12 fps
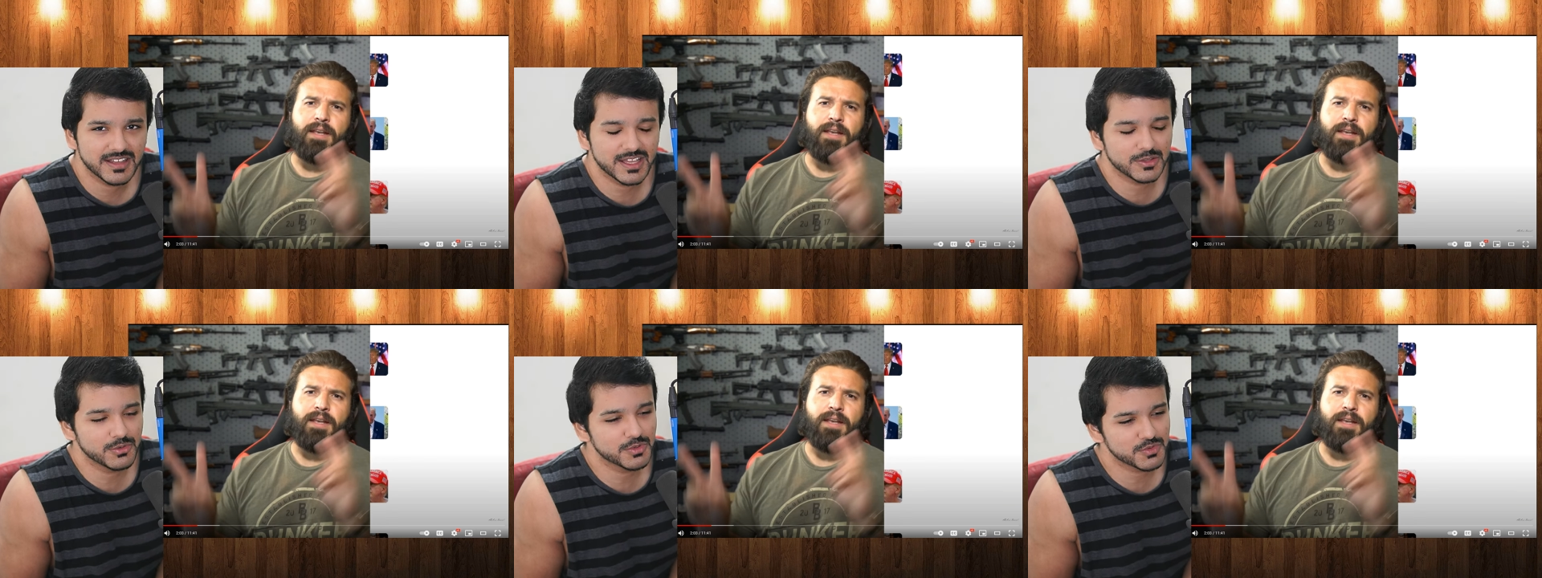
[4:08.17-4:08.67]

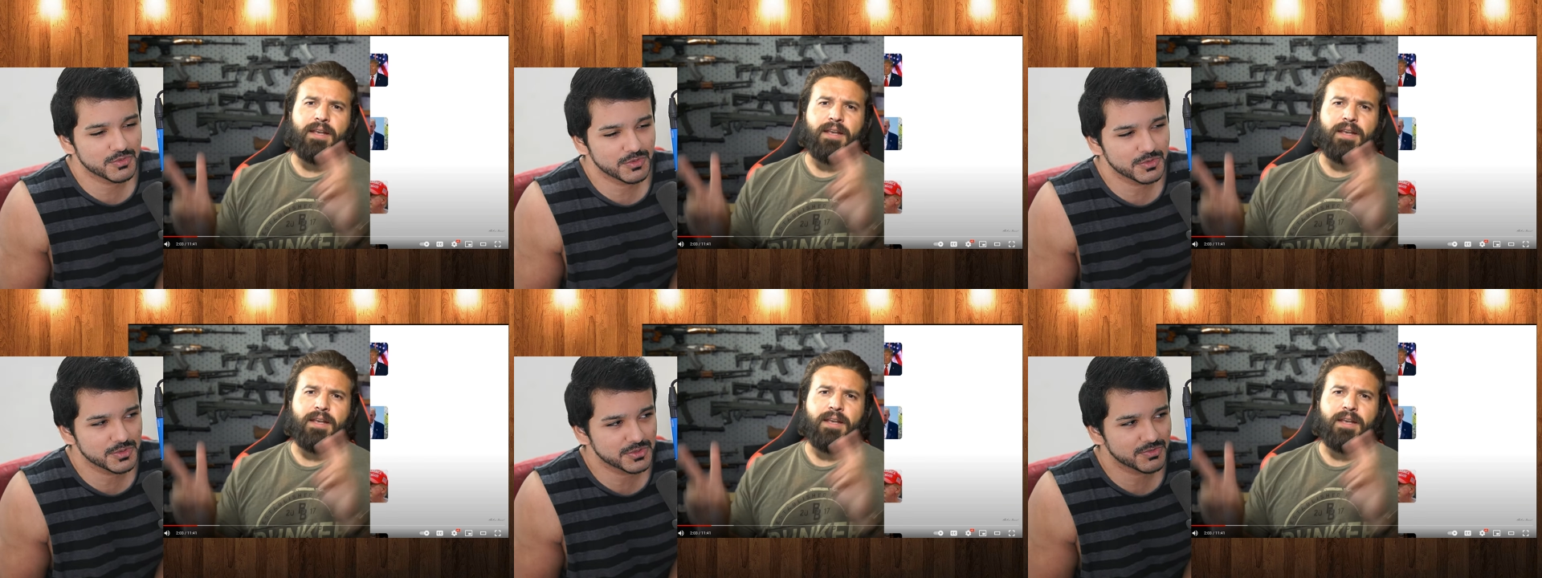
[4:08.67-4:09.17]
Speaker 1: I thought it was one
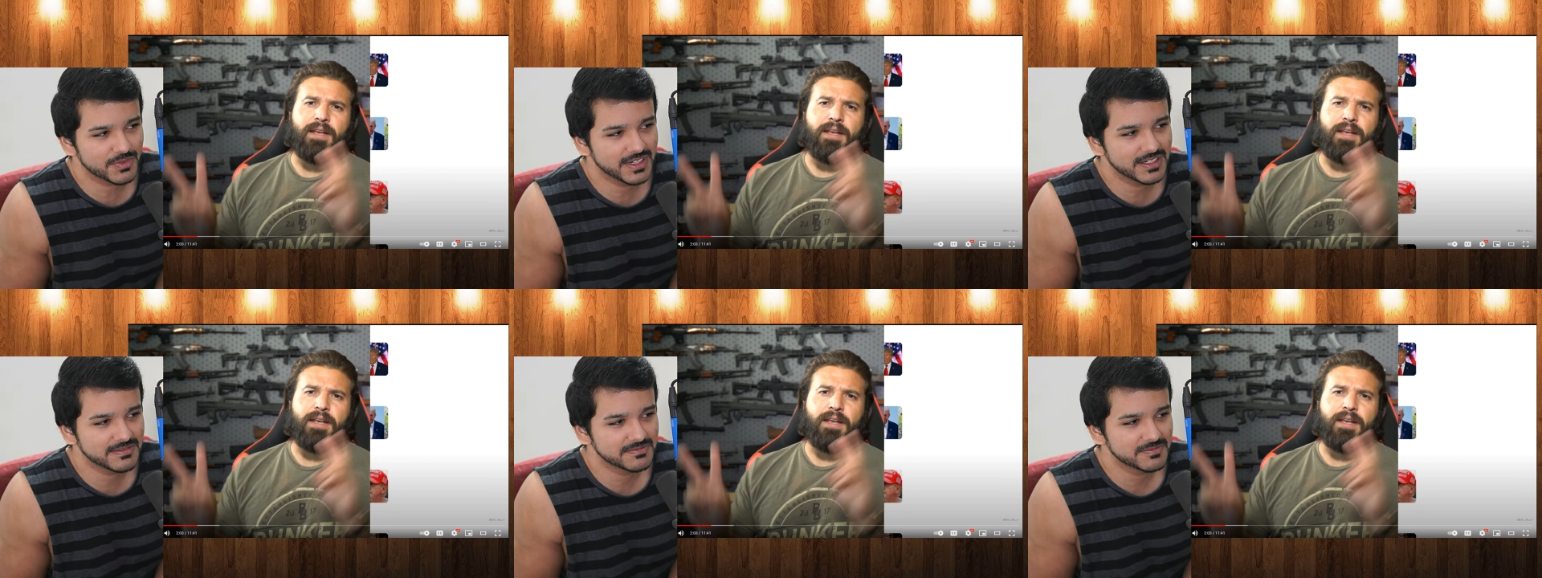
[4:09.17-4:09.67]
of those,
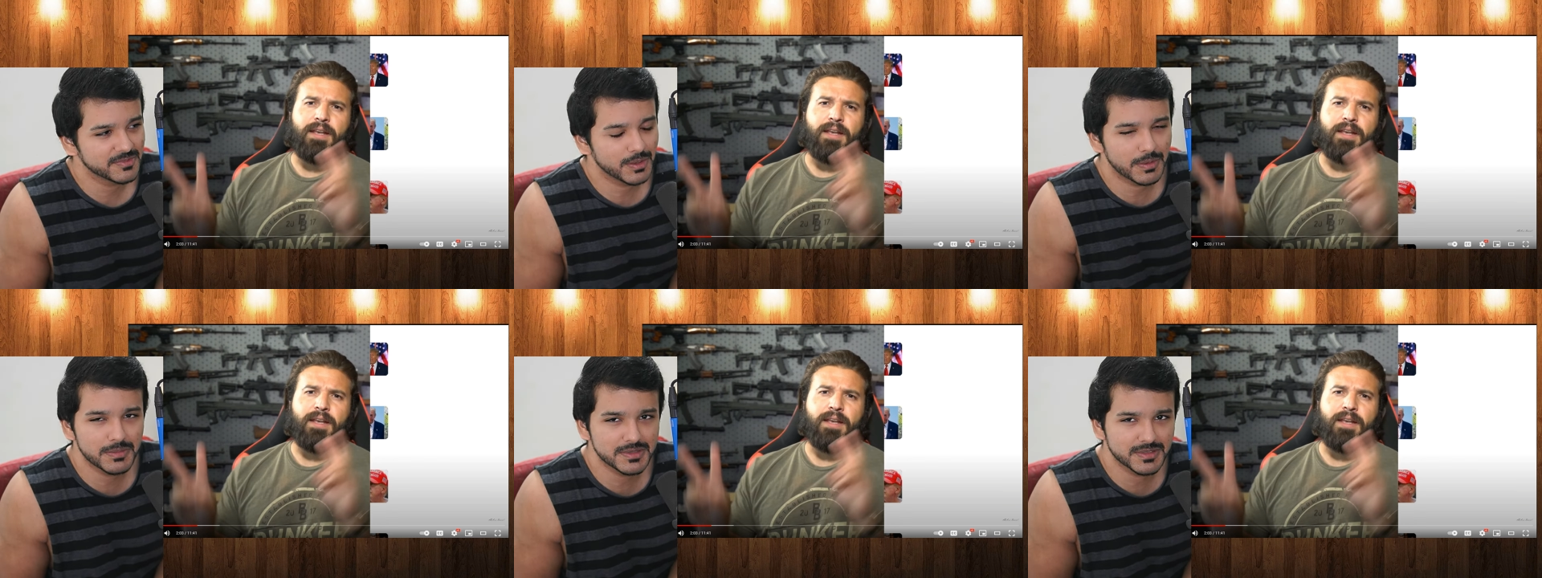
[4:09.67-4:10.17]
right?
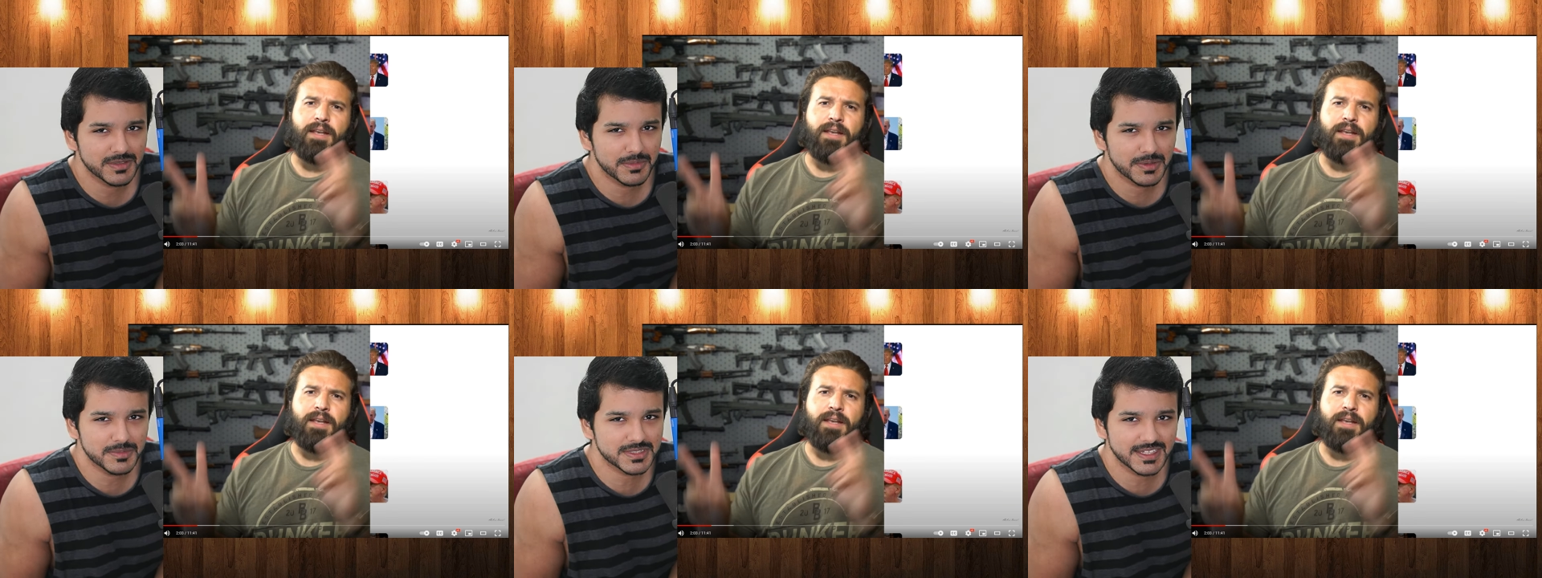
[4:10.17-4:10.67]
am I,
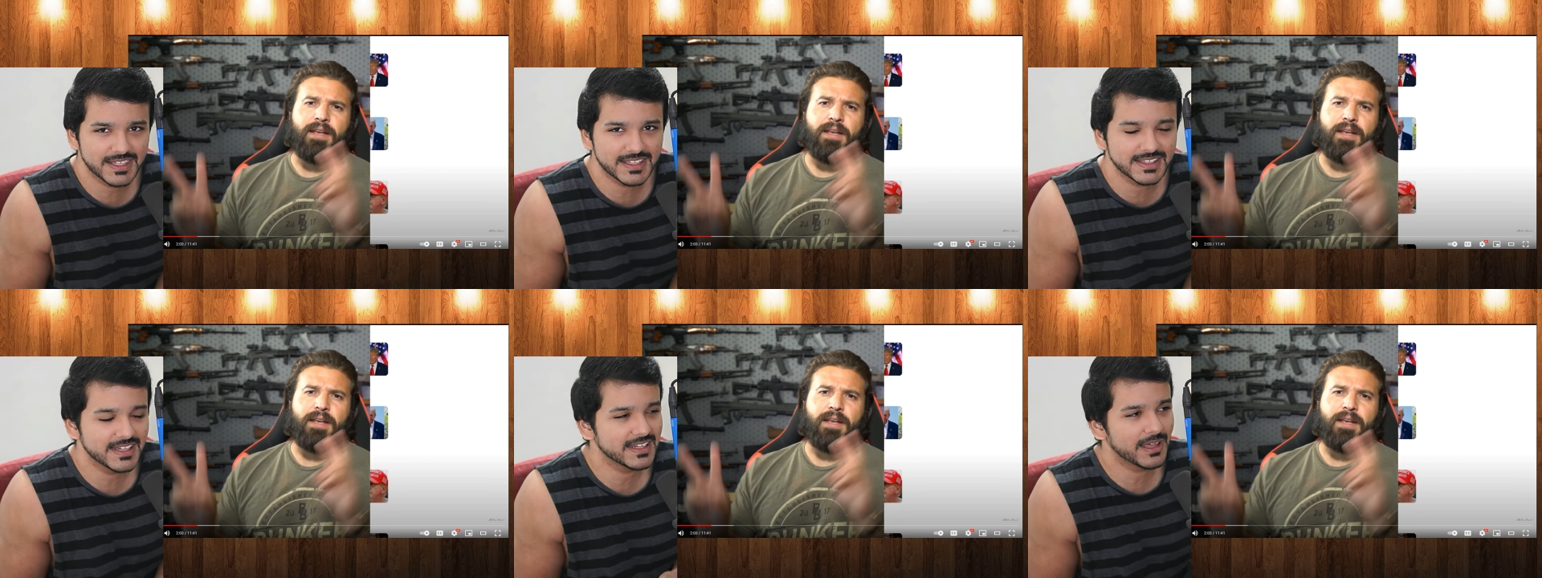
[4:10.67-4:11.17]
am I
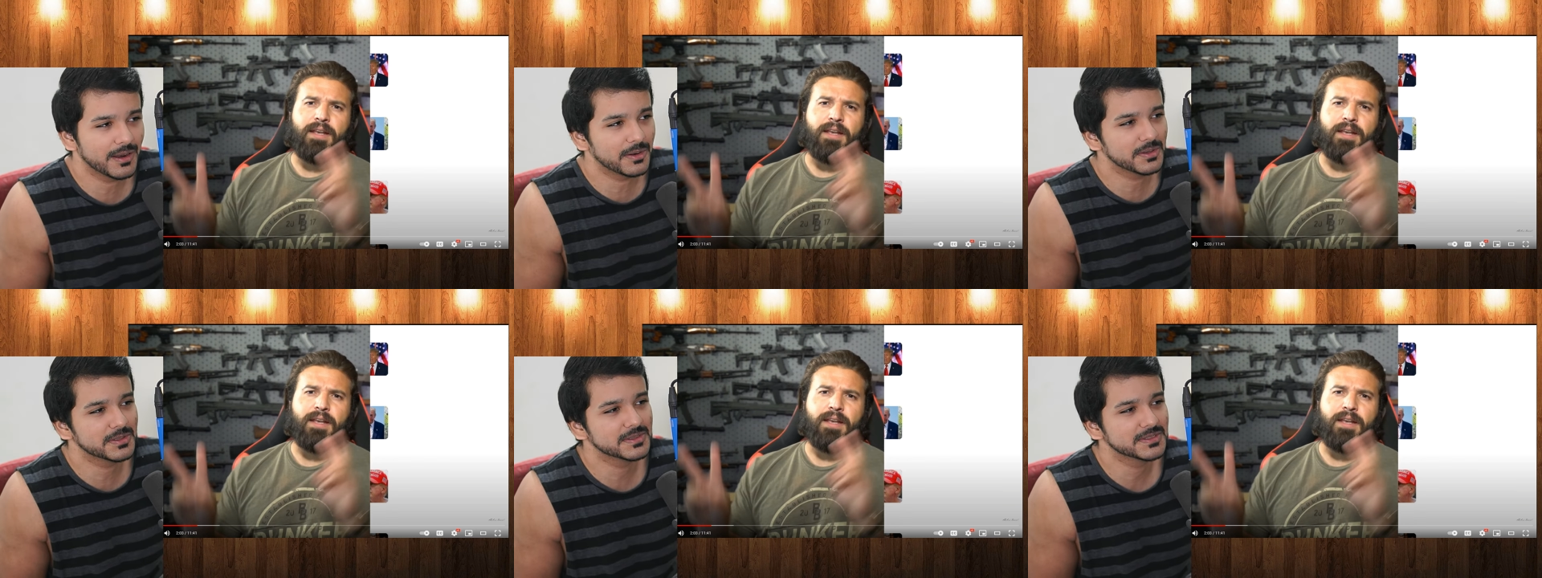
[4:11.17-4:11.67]
mistaking that? I don't
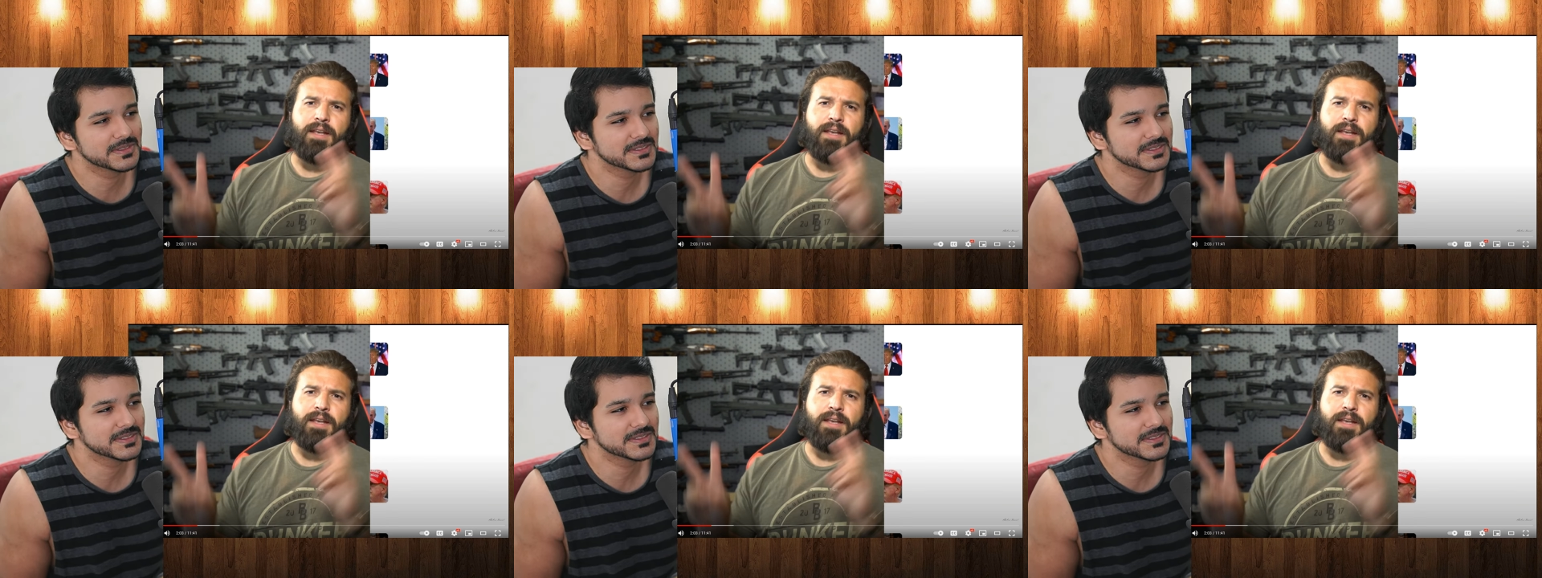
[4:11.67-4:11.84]
know.